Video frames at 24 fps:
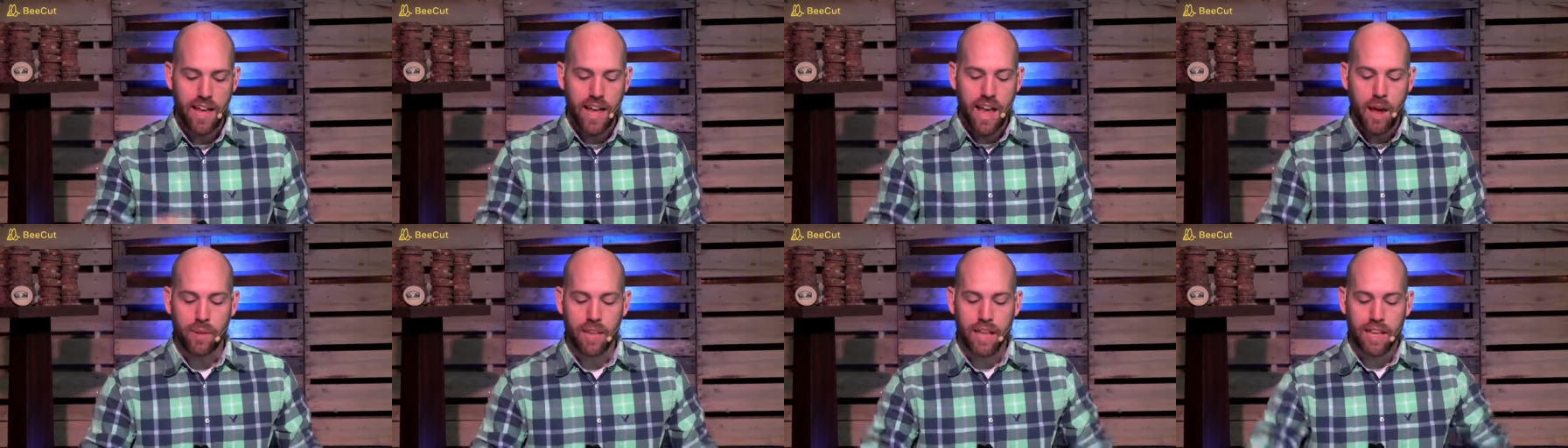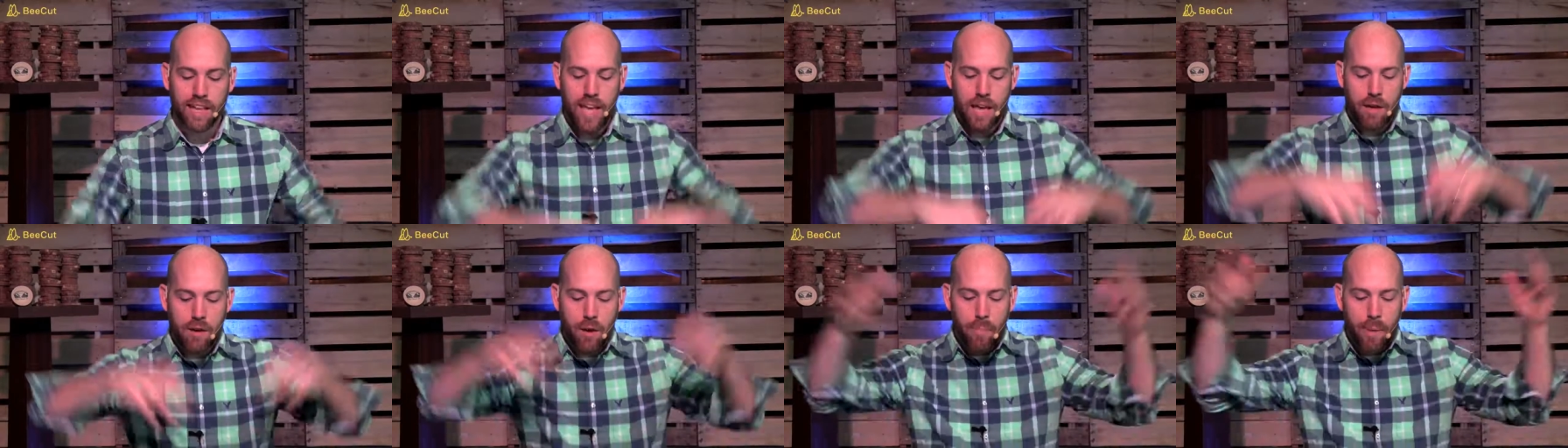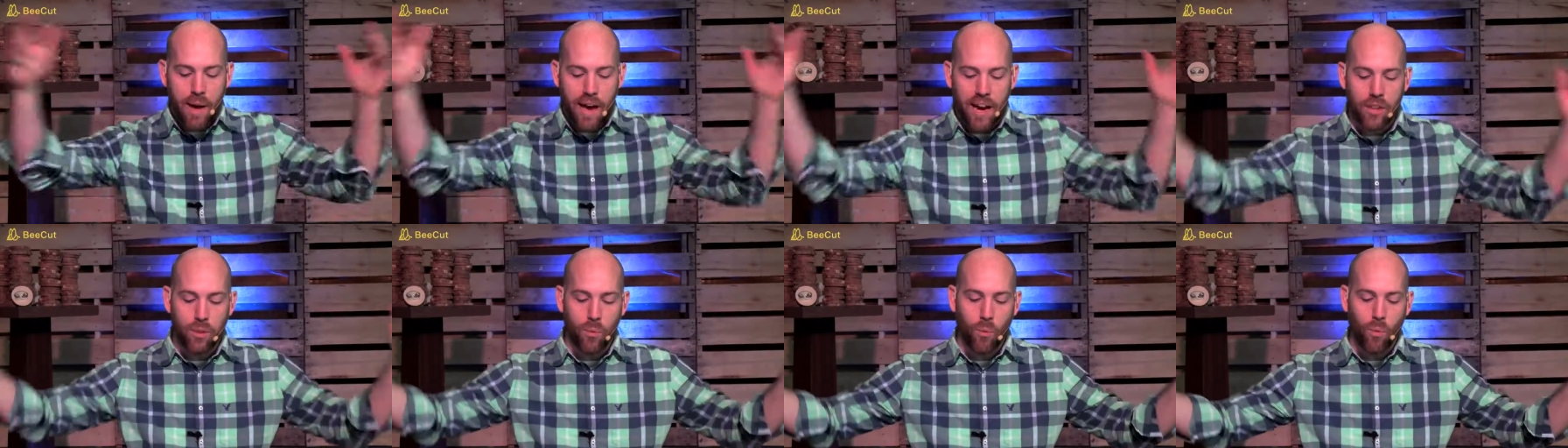And when they came up
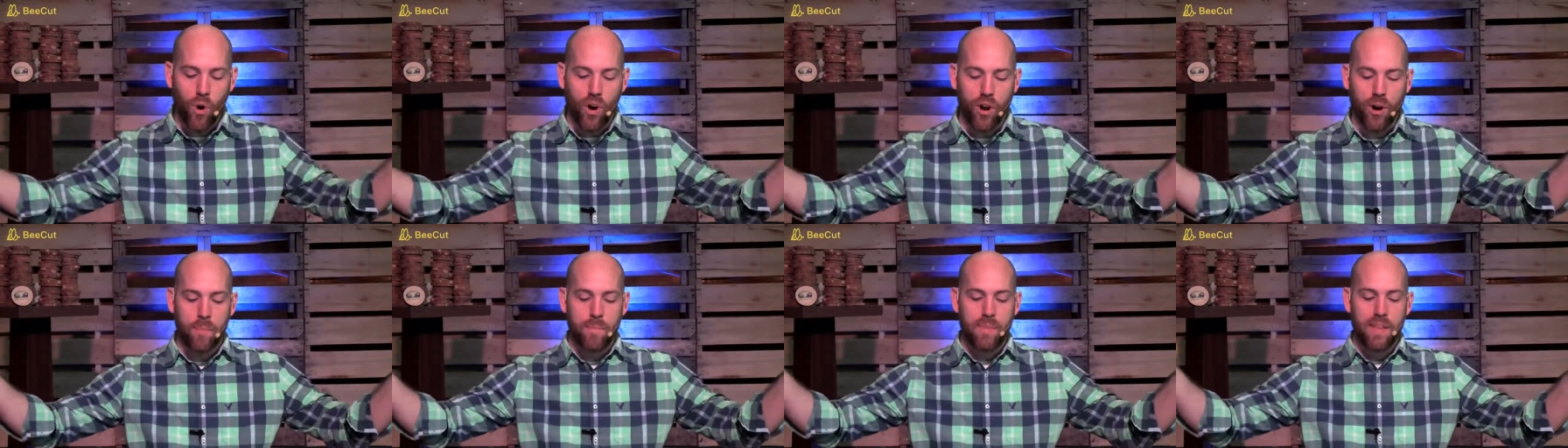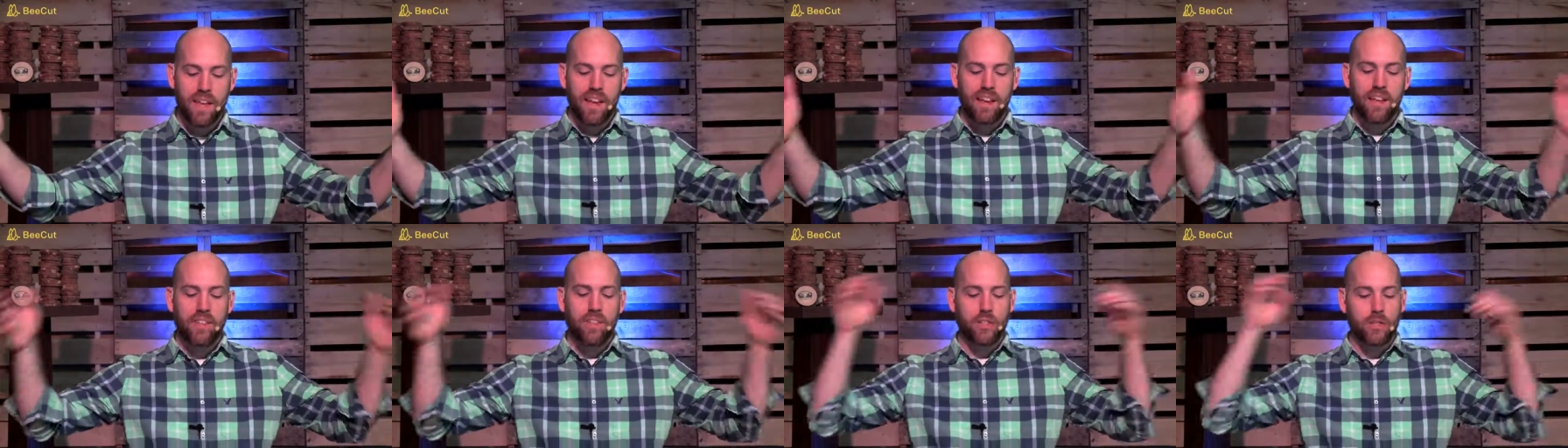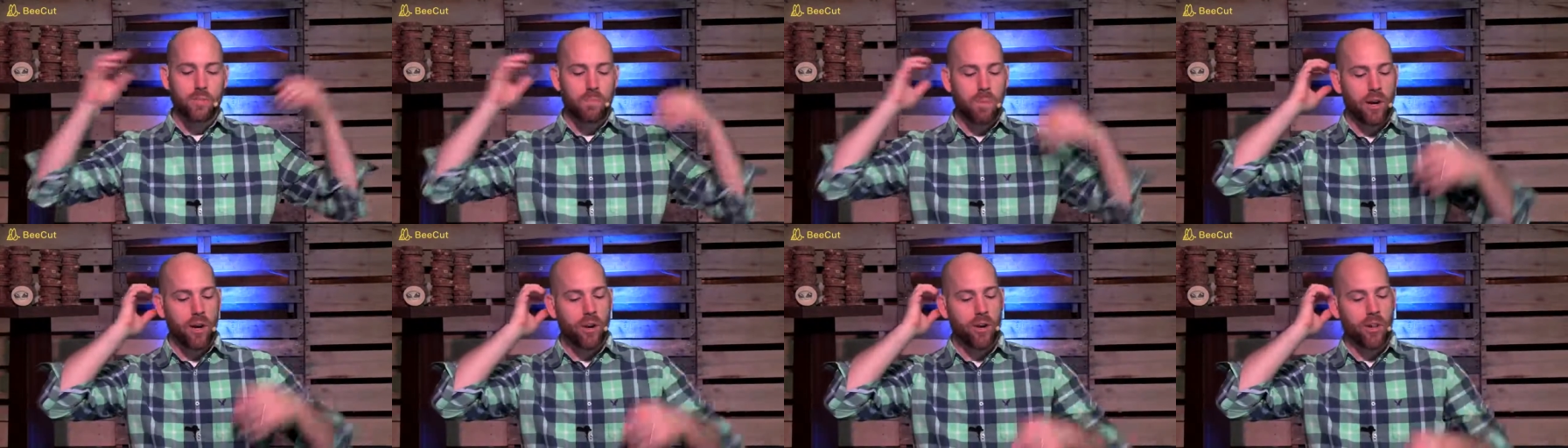out of the water, the
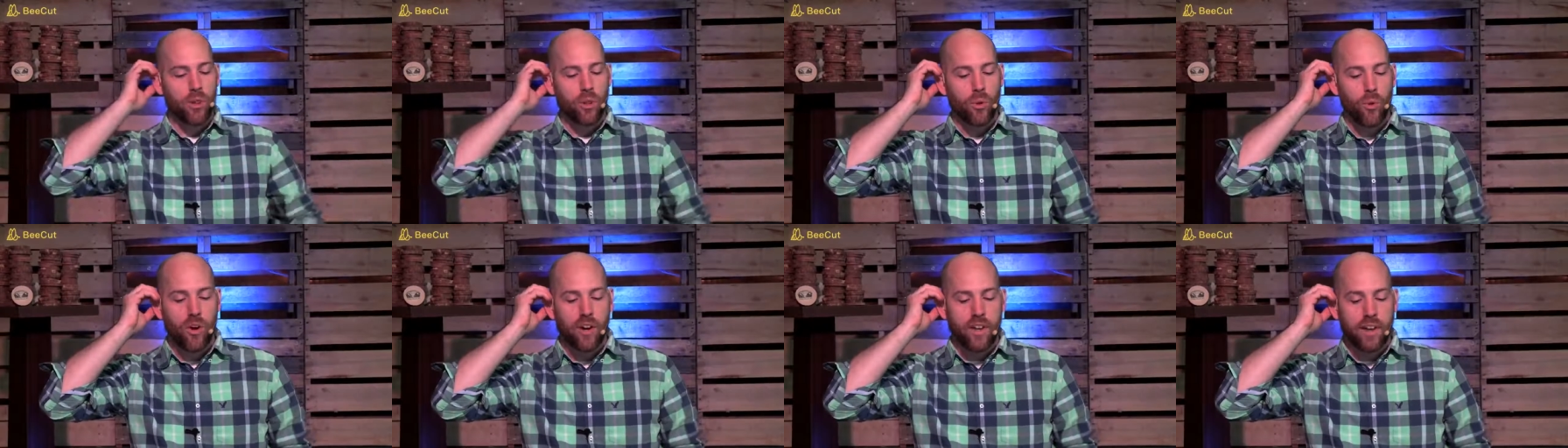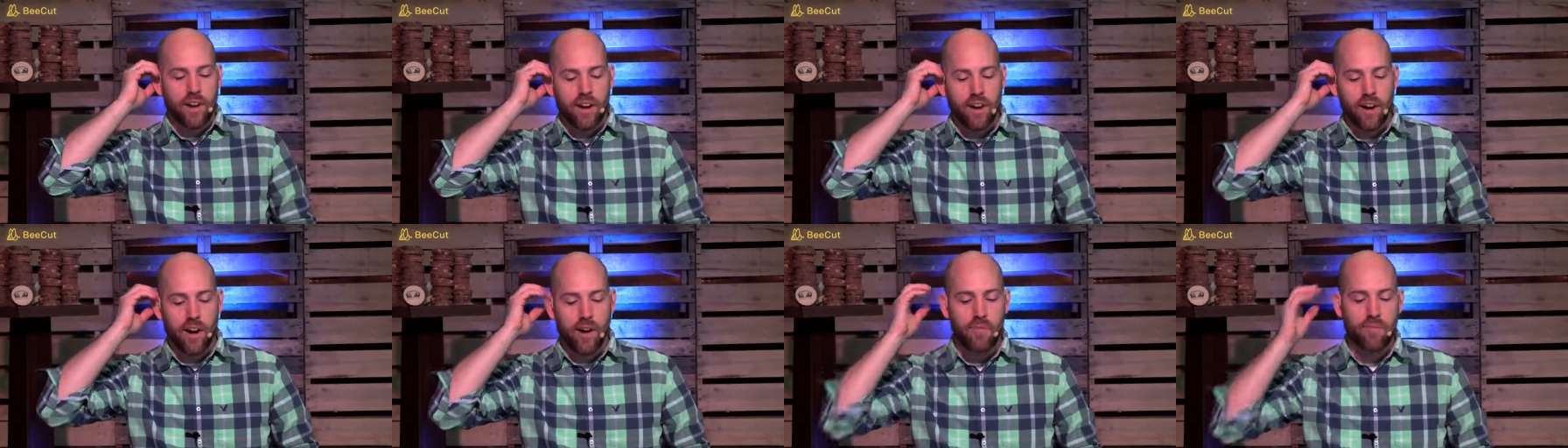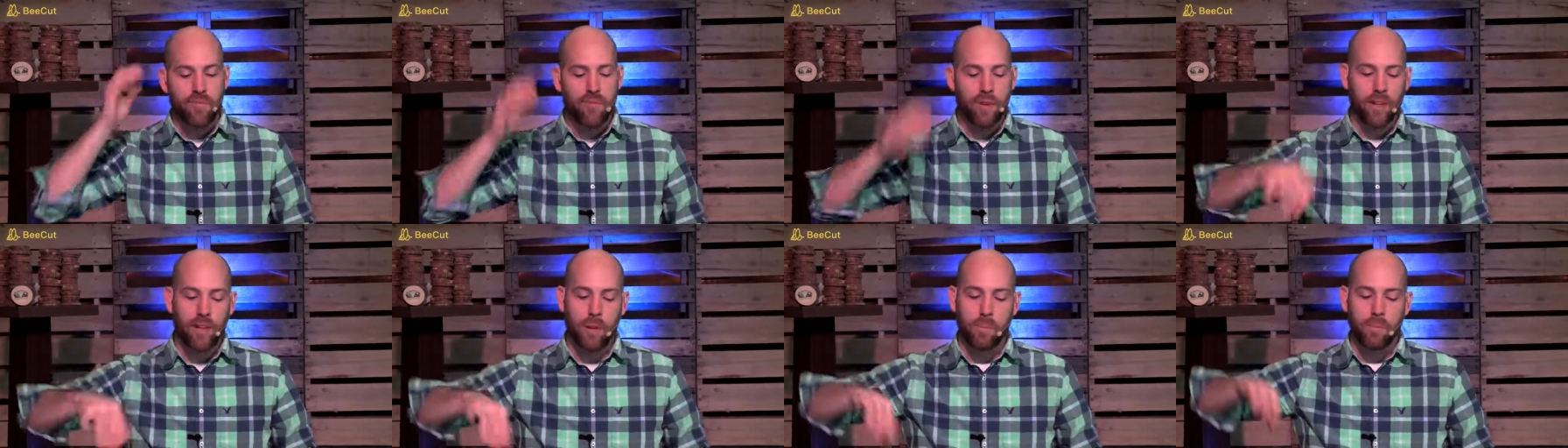Spirit of the Lord carried
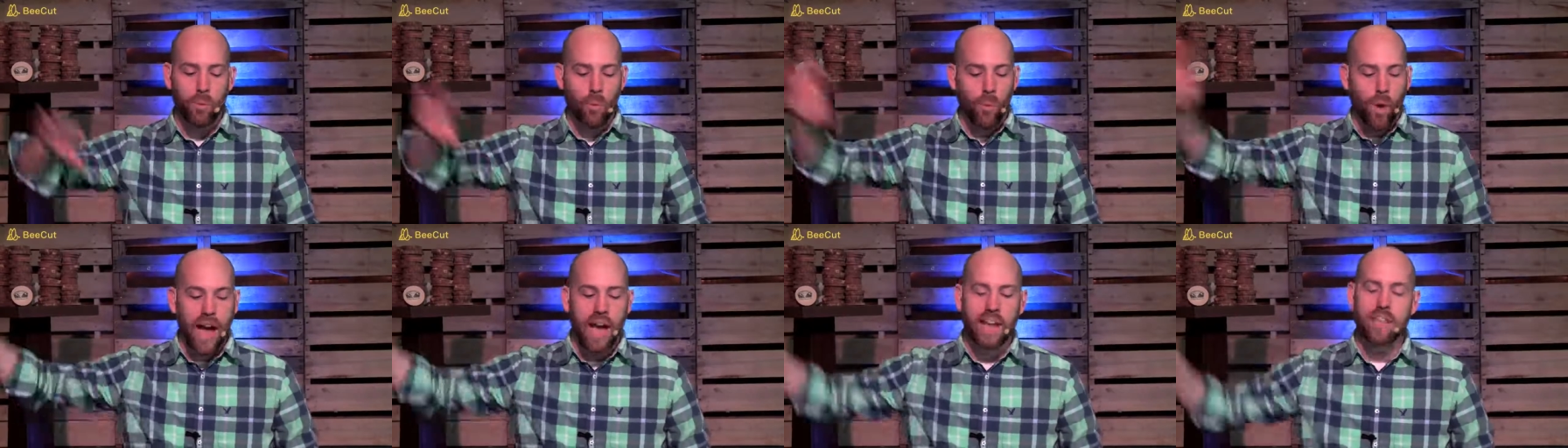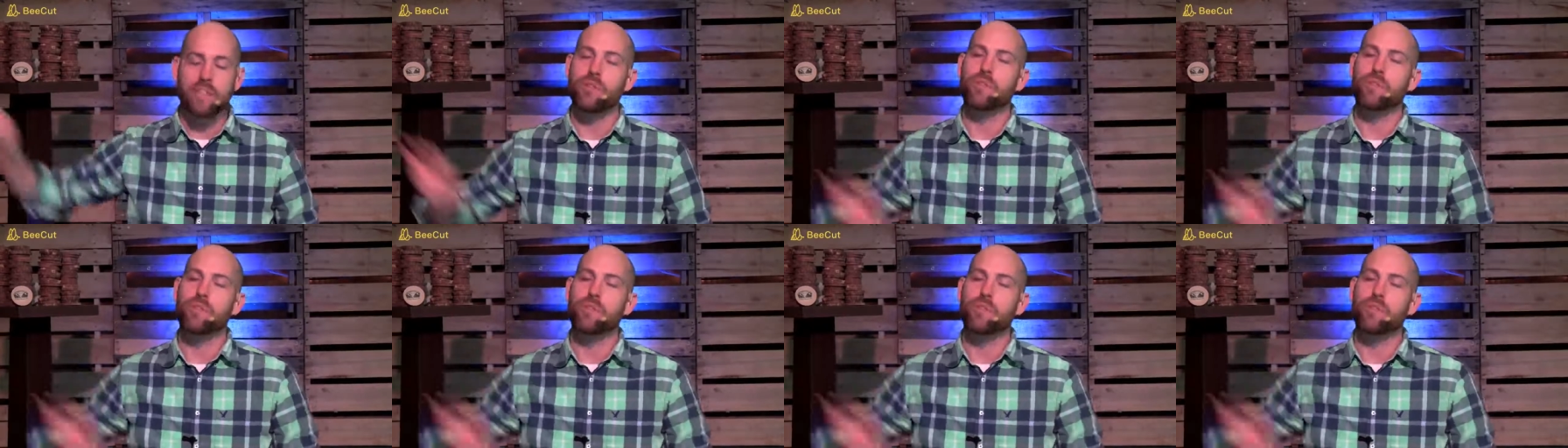Philip away.